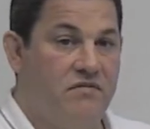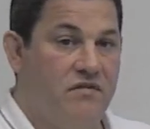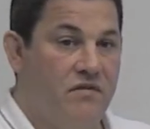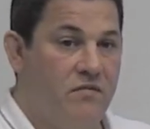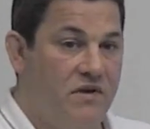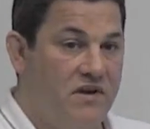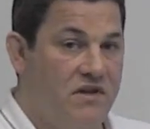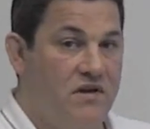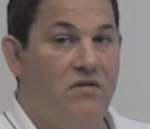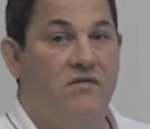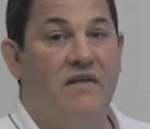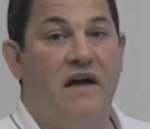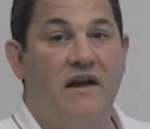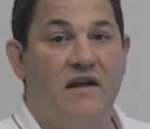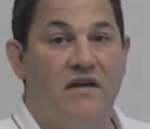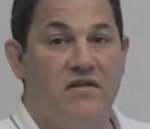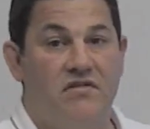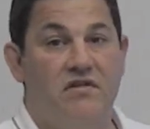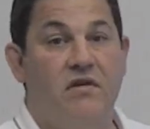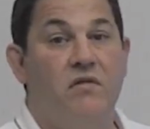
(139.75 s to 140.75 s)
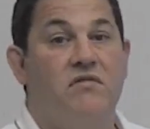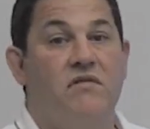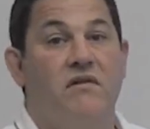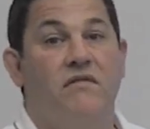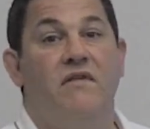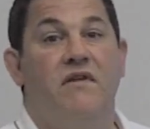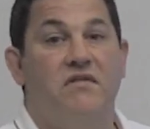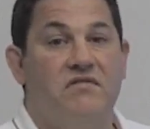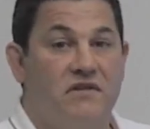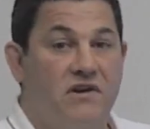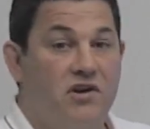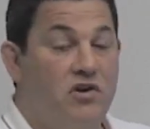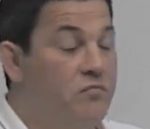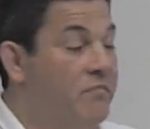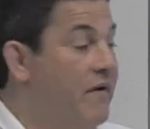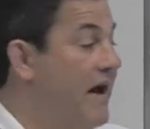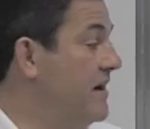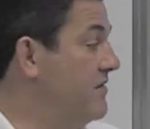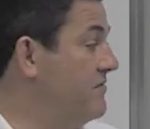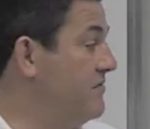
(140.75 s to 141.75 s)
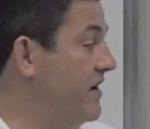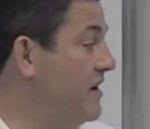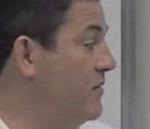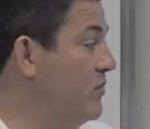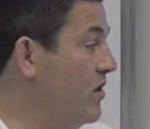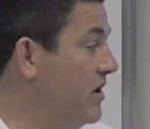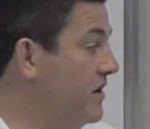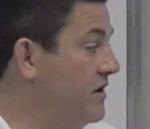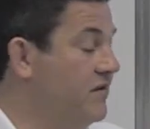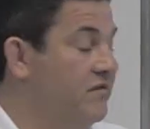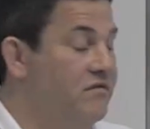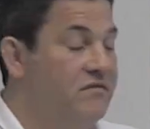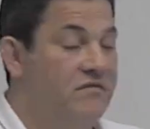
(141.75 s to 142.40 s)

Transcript: that we do that is using this loopback framework